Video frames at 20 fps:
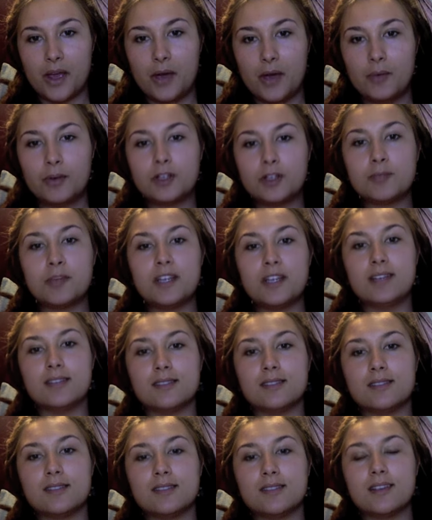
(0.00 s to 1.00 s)
Which
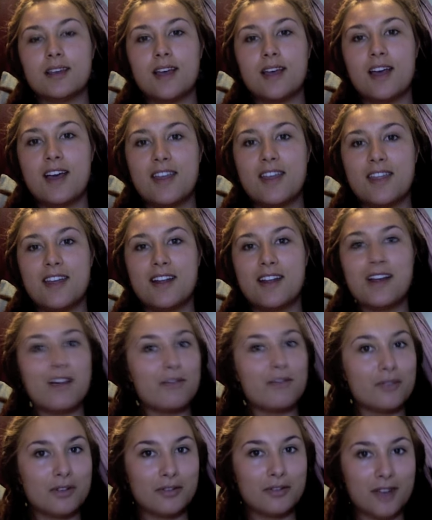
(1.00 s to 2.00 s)
means that
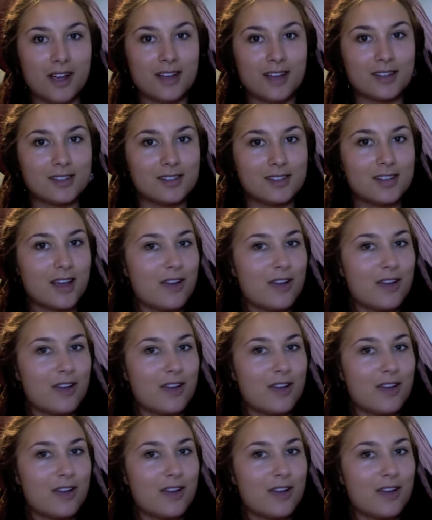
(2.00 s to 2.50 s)
every race,